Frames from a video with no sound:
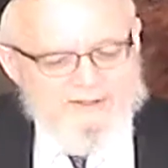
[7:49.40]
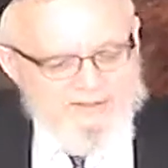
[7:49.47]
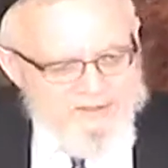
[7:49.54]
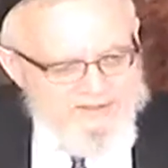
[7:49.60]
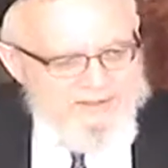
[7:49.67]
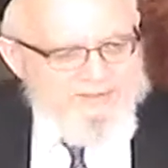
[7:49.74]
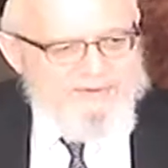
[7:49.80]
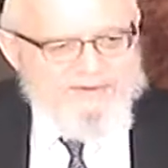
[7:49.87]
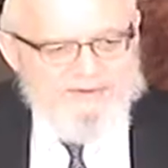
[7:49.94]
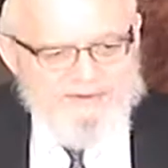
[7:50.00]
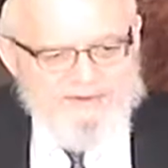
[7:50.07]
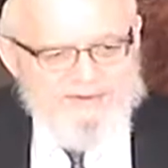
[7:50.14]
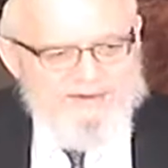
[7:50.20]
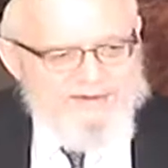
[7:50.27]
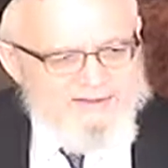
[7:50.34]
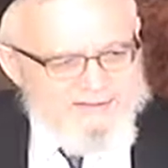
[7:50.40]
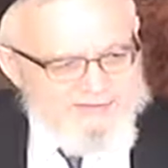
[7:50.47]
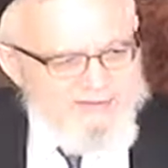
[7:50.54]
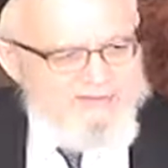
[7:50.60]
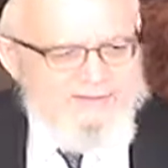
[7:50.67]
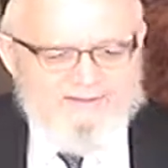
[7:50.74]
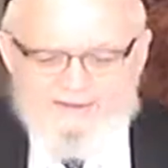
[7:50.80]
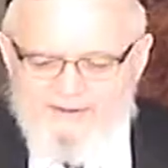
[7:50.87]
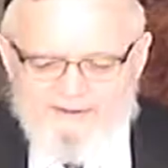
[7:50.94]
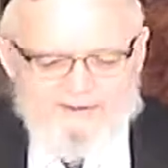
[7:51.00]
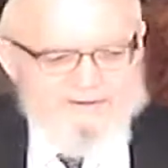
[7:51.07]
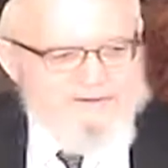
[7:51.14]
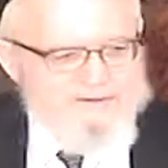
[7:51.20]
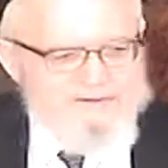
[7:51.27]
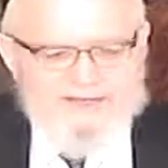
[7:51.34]
he calls up his friend. He says, do me a favor.
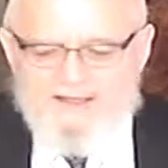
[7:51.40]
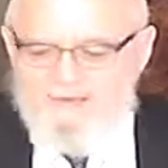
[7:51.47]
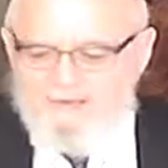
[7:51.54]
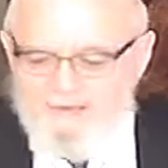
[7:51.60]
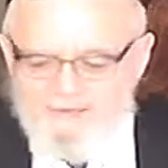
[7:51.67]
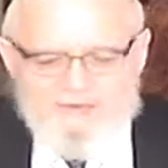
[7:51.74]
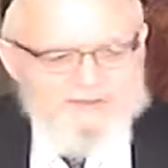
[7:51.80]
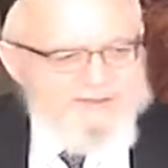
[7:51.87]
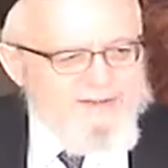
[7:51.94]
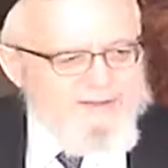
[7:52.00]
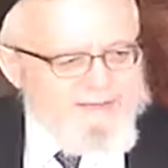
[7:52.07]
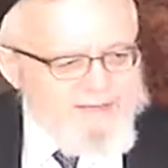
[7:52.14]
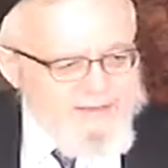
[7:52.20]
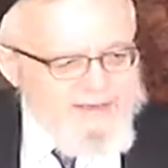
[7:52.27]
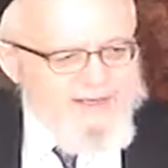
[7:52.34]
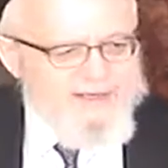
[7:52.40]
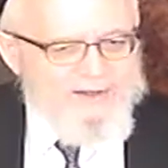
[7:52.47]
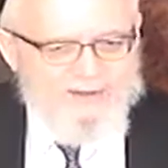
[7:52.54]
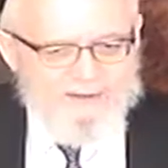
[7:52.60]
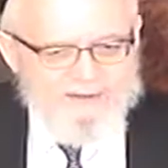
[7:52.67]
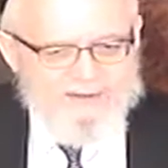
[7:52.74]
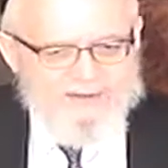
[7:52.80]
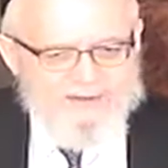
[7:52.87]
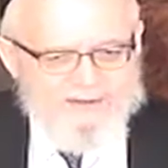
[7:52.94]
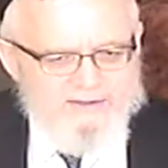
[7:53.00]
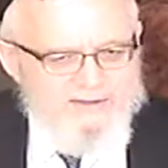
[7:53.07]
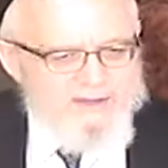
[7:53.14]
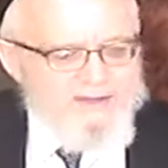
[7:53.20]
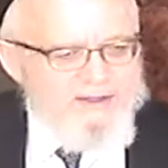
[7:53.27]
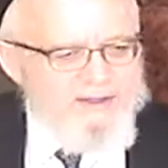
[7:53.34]
Take a few silver shiny coins
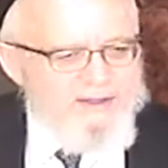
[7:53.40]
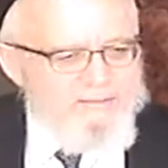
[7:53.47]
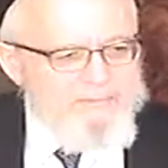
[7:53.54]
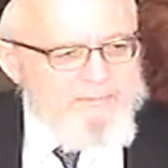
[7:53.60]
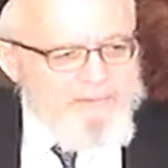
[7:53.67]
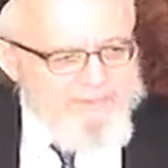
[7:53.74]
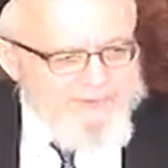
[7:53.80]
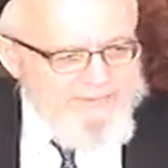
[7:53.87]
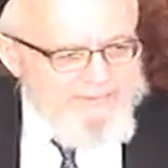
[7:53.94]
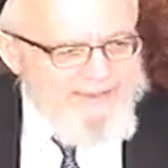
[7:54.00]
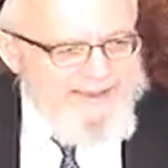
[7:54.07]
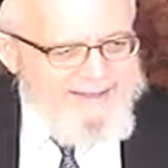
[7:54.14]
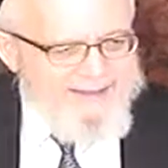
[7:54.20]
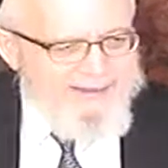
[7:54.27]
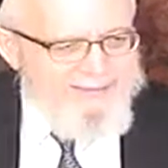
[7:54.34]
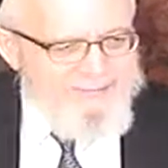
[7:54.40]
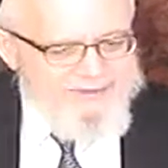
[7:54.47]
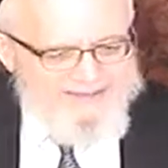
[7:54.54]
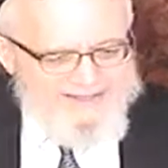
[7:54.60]
put it in a bag with a